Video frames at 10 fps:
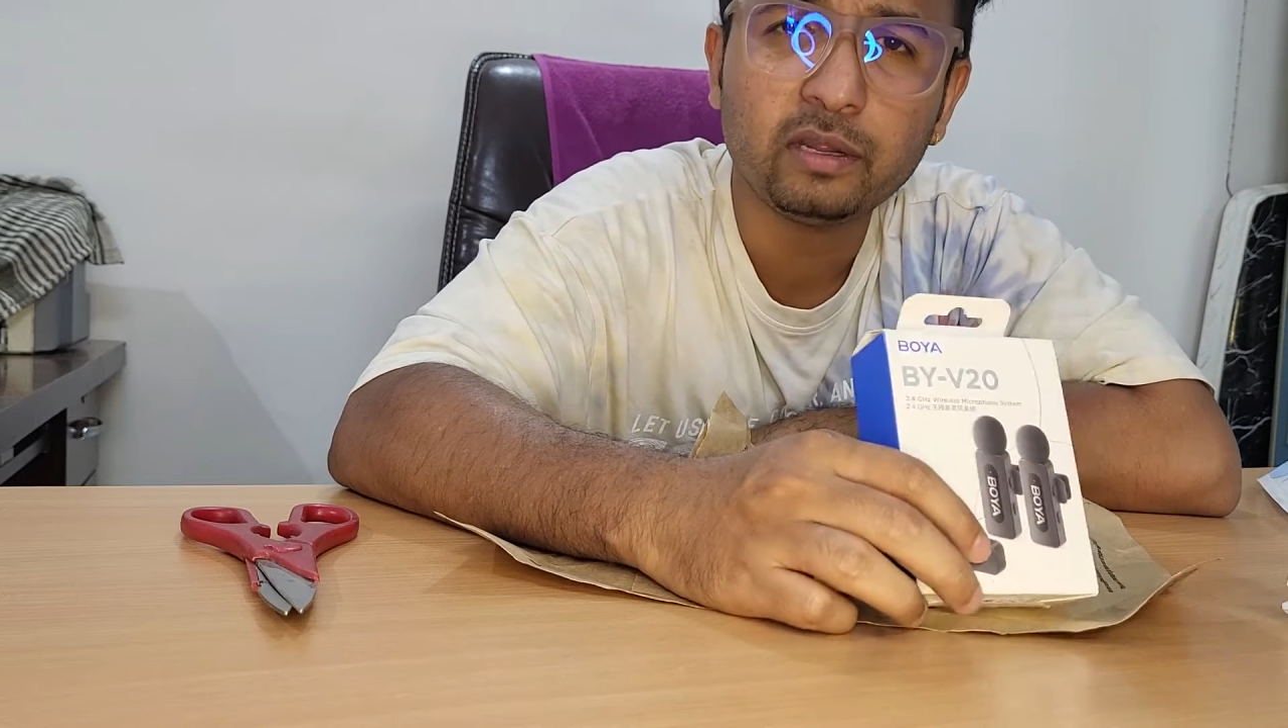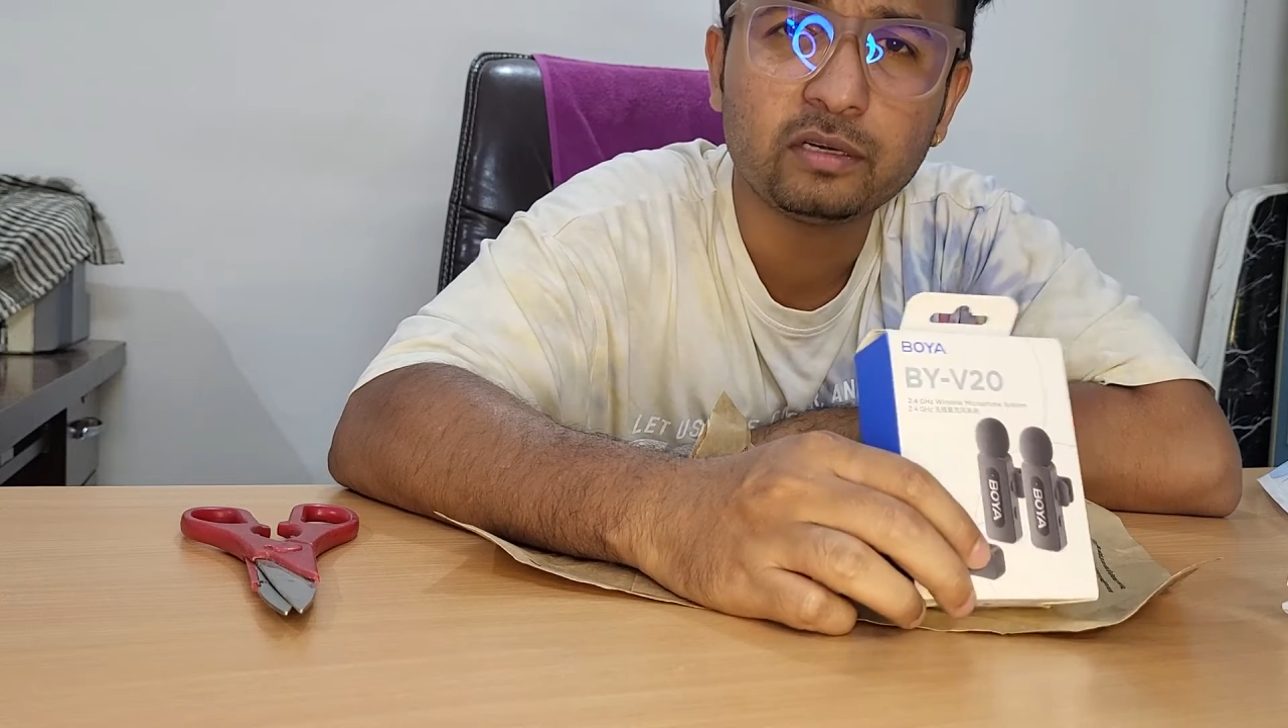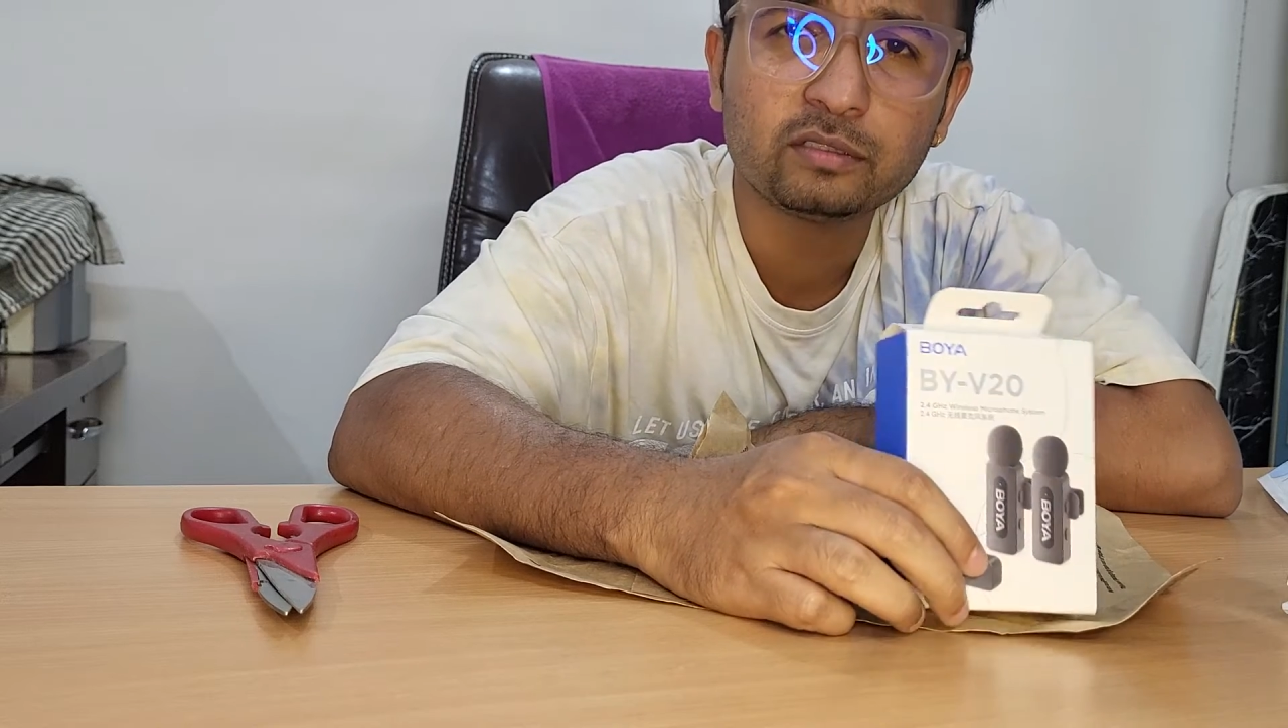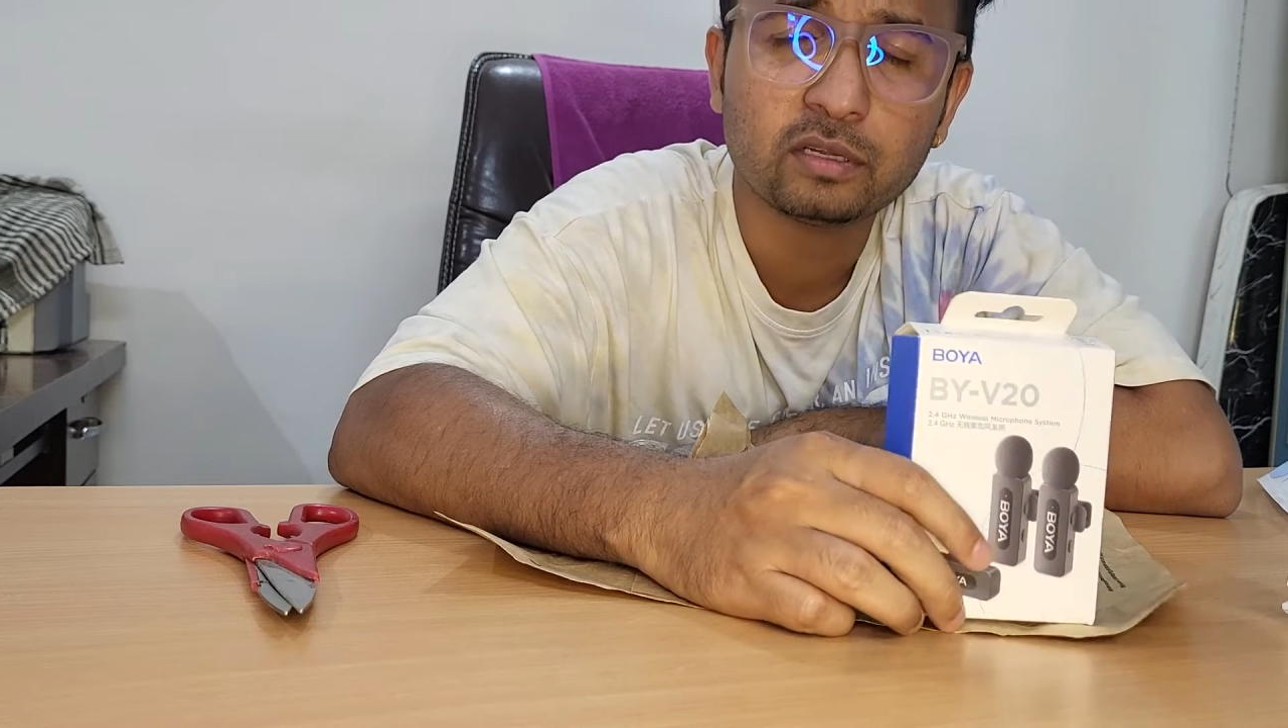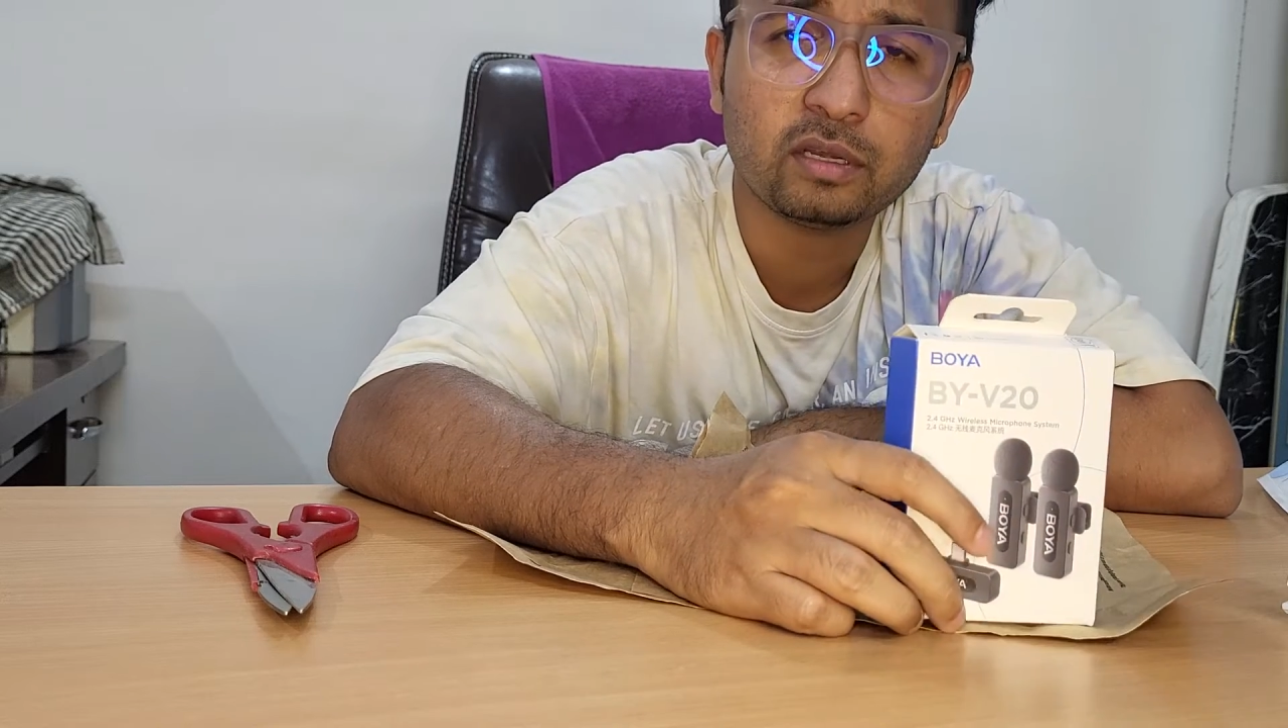
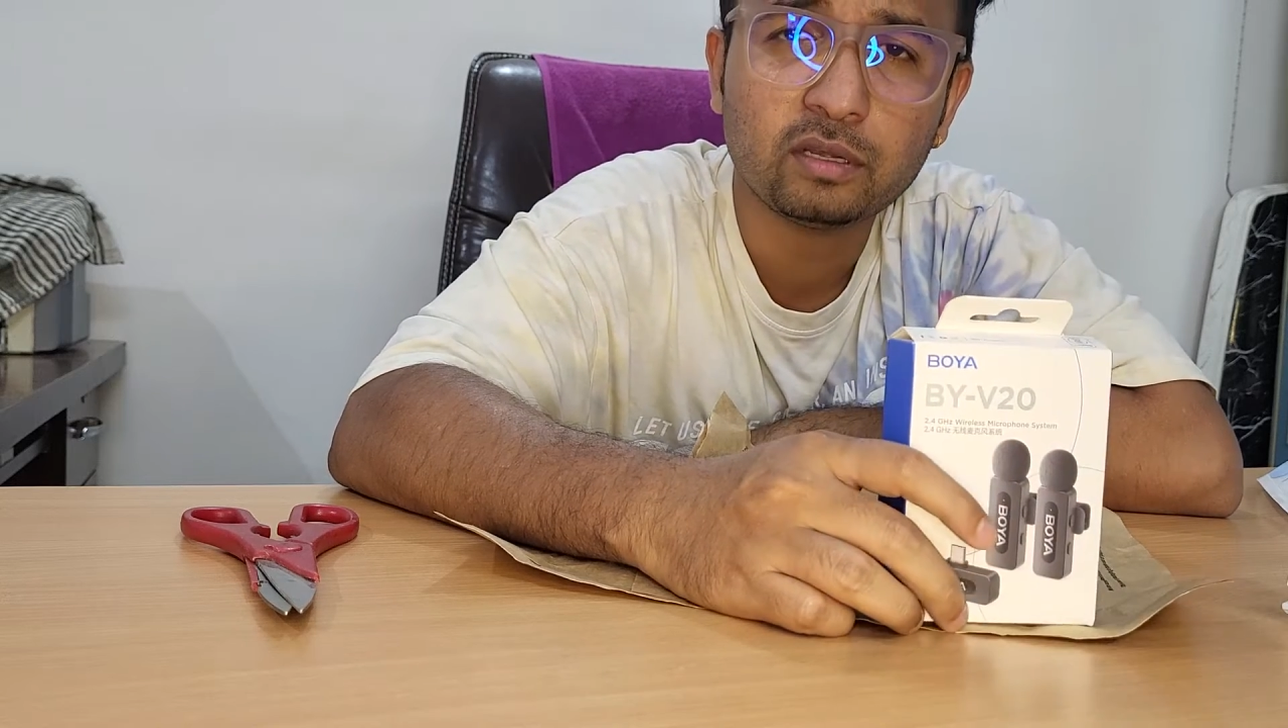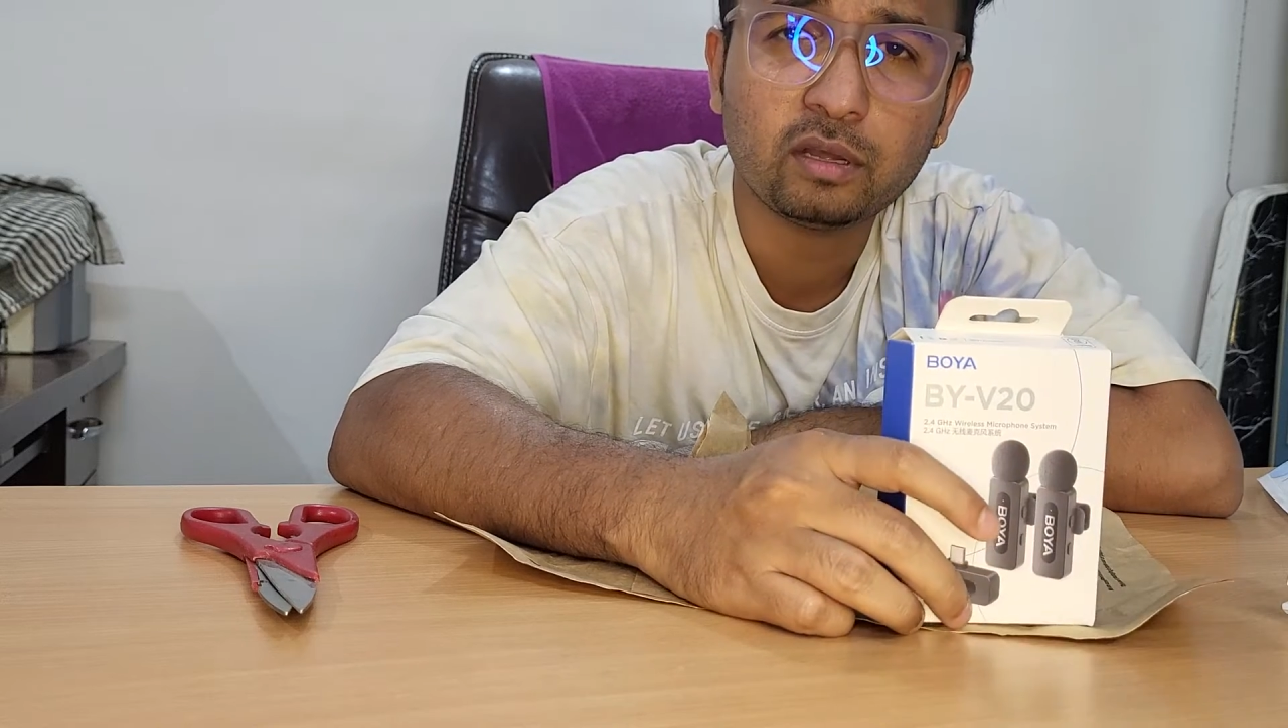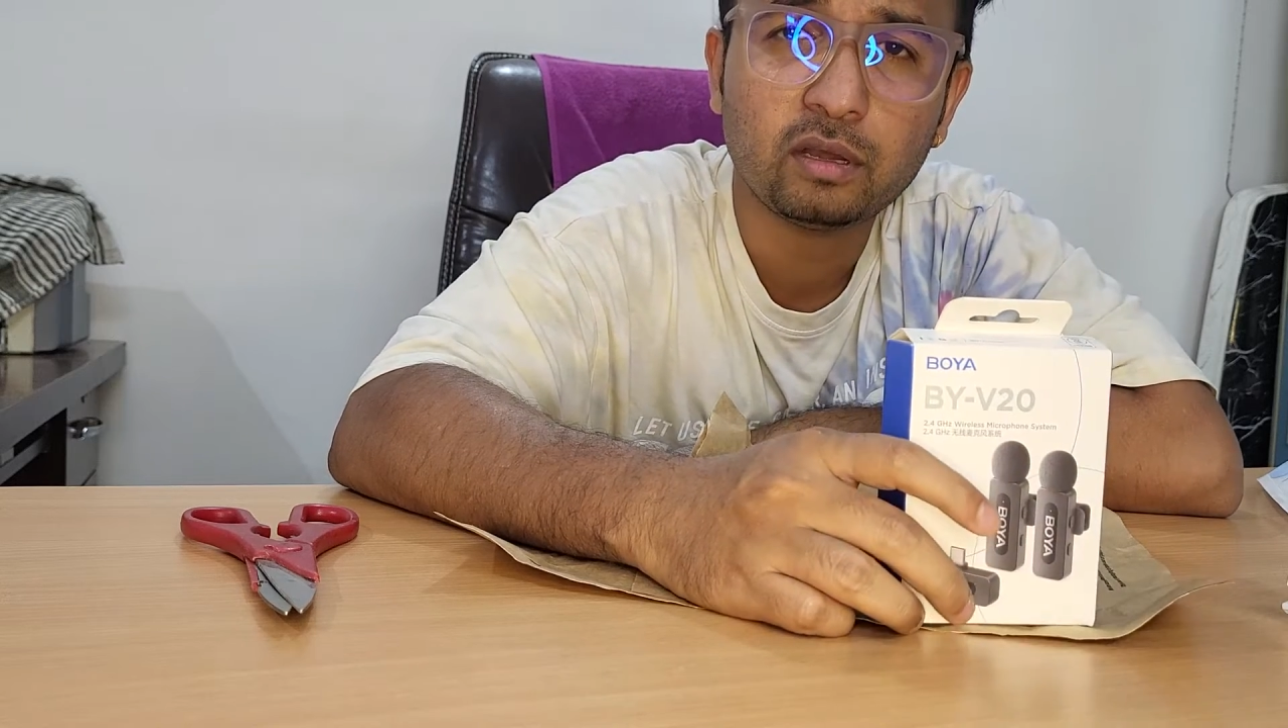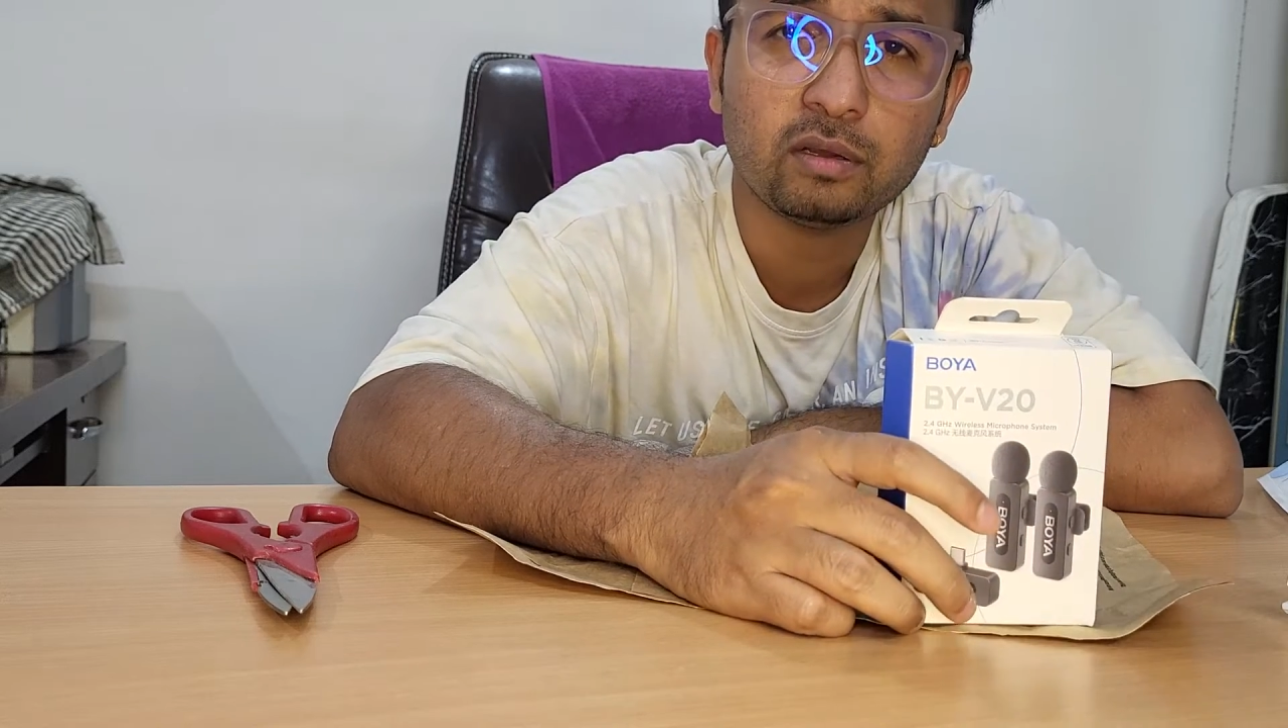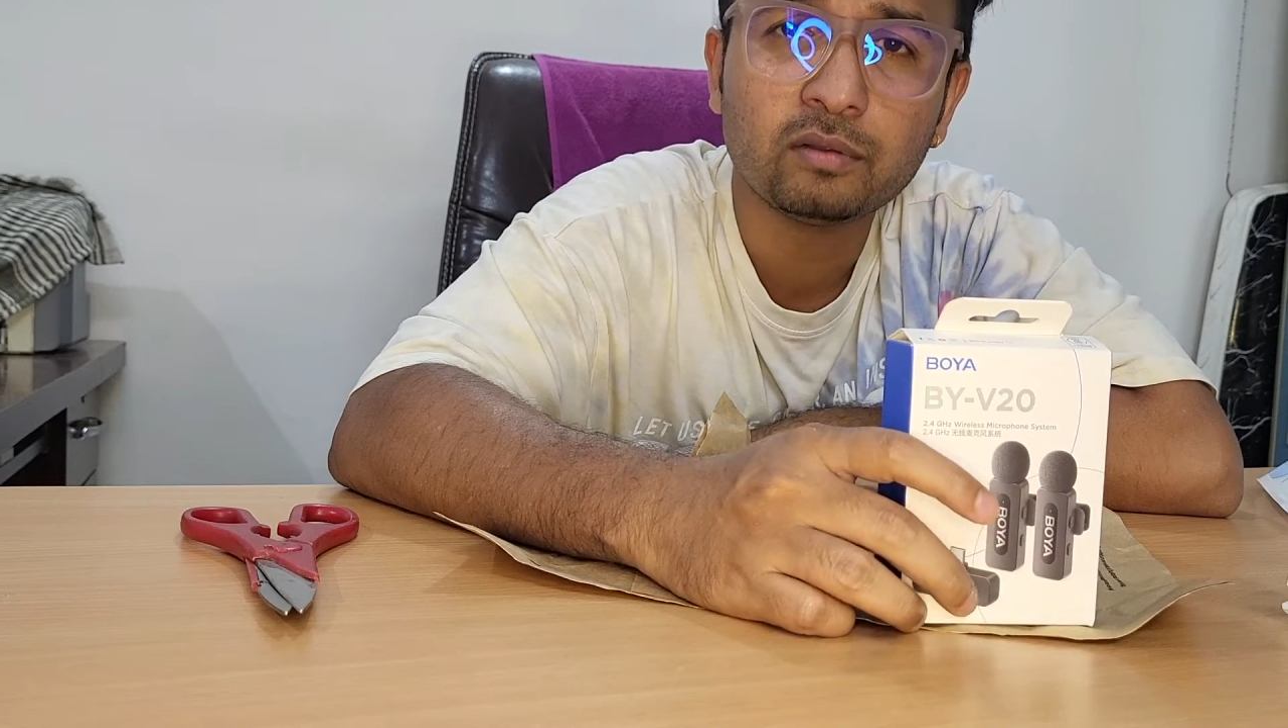It's
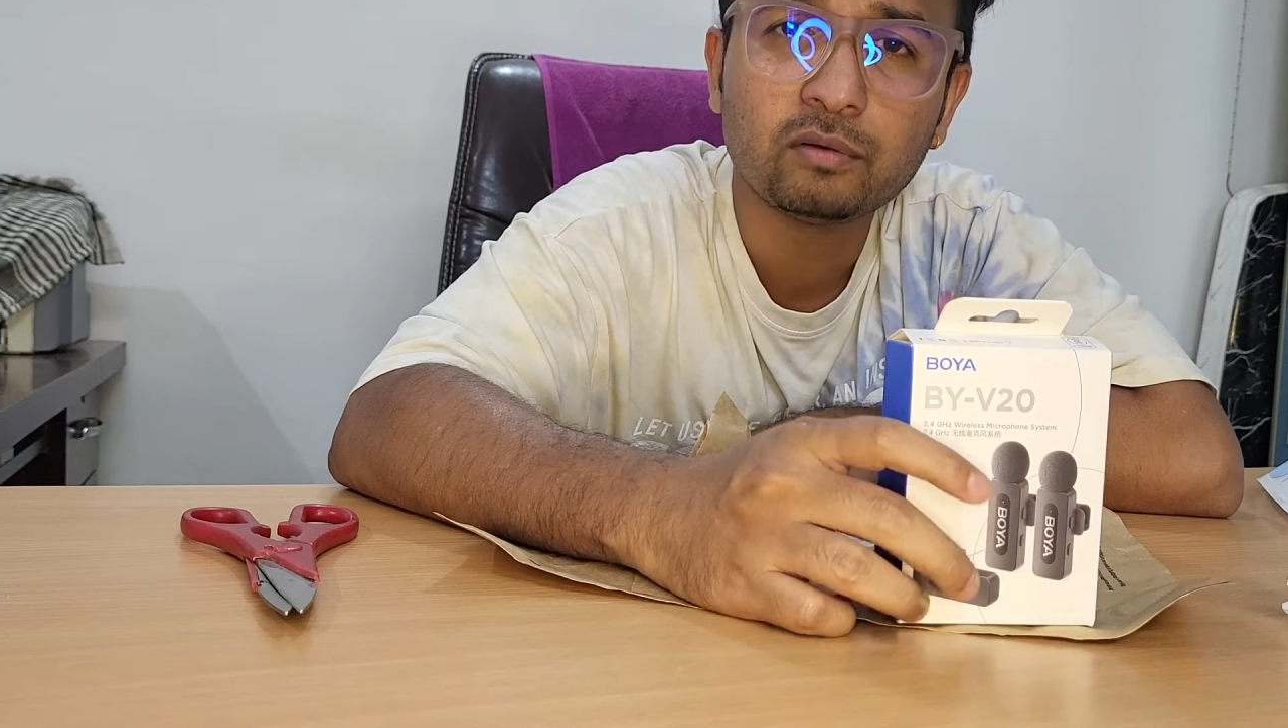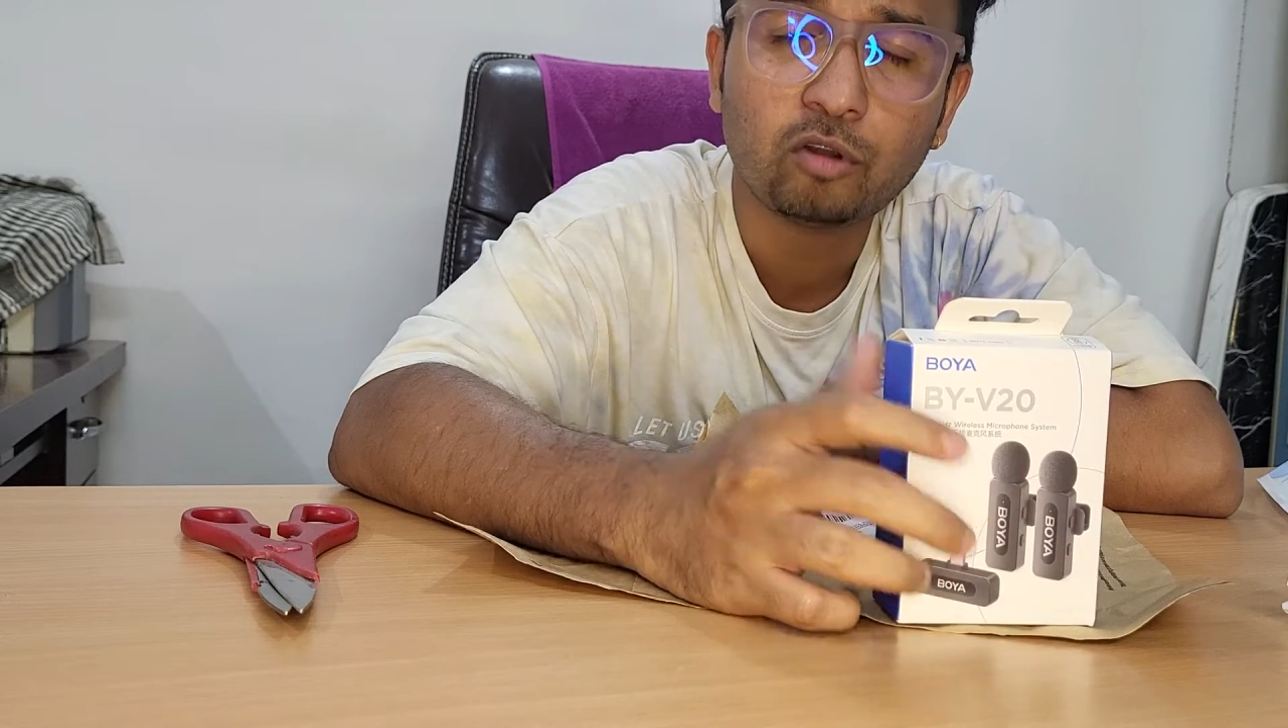a